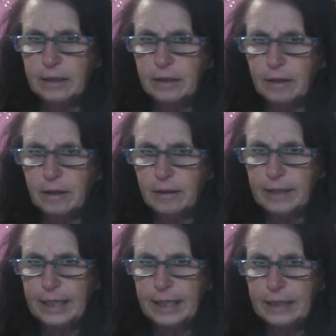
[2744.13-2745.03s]

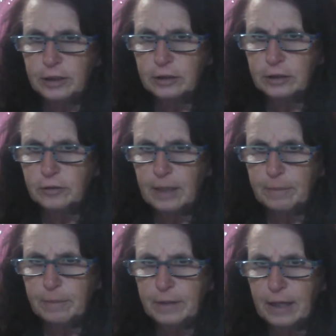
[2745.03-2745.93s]
I just
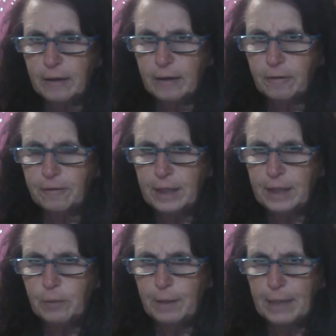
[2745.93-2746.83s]
grabbed that off
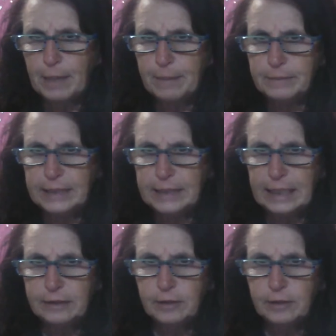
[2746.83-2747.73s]
the
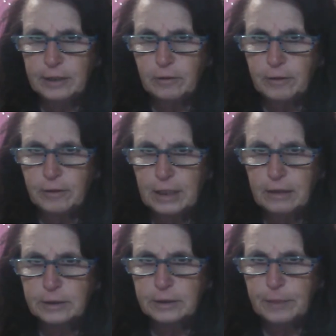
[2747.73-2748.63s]
WebMD, so ignore the
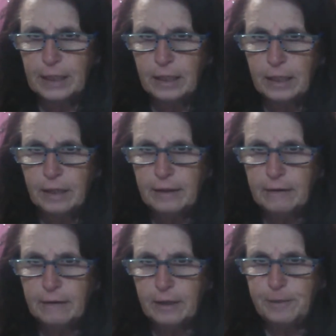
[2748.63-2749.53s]
last bit.
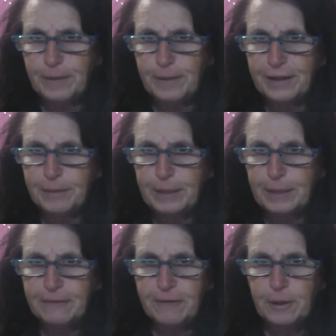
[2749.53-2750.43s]
They're owned by the
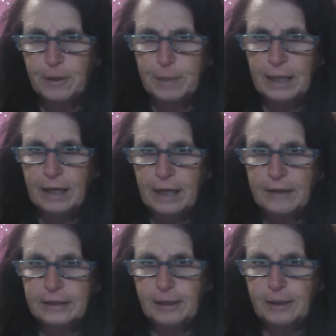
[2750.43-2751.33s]
big pharma
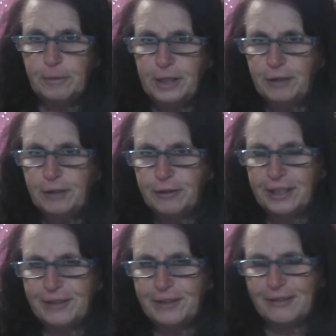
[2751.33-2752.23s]
and they don't want you
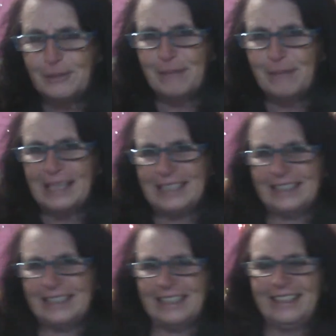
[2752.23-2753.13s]
growing your own
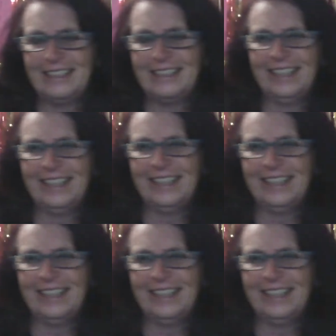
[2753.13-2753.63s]
medicine.